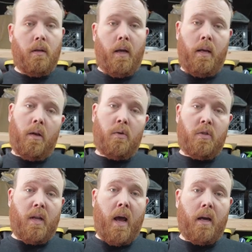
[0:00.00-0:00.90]
Can you
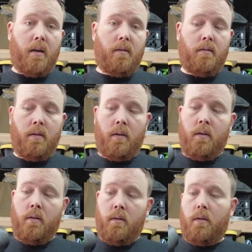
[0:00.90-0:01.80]
stack
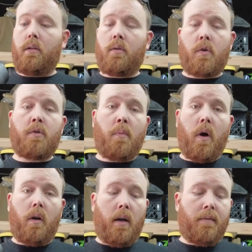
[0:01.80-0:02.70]
a torsion
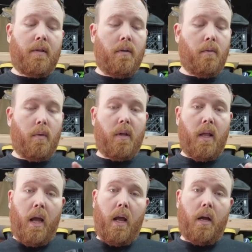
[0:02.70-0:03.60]
bar lift with
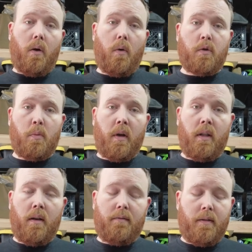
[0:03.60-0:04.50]
a coil spring
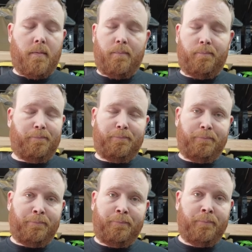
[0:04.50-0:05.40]
lift?
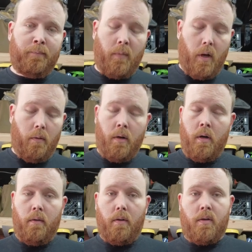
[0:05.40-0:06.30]
No.
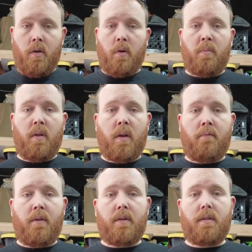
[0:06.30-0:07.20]
They're two completely
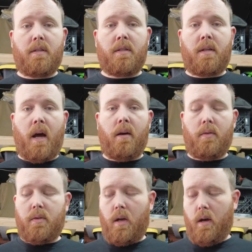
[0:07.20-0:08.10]
different
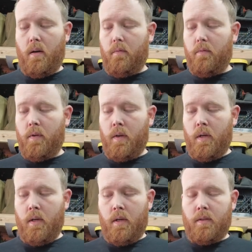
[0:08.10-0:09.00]
styles of
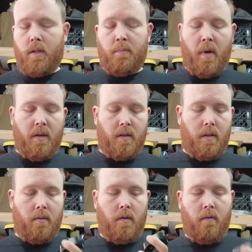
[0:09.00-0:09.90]

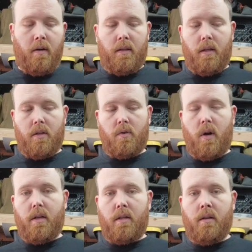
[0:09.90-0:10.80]
suspension. You've got the
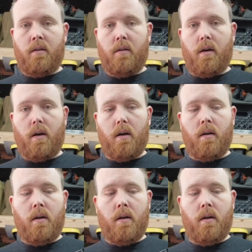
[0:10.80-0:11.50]
strut, uh,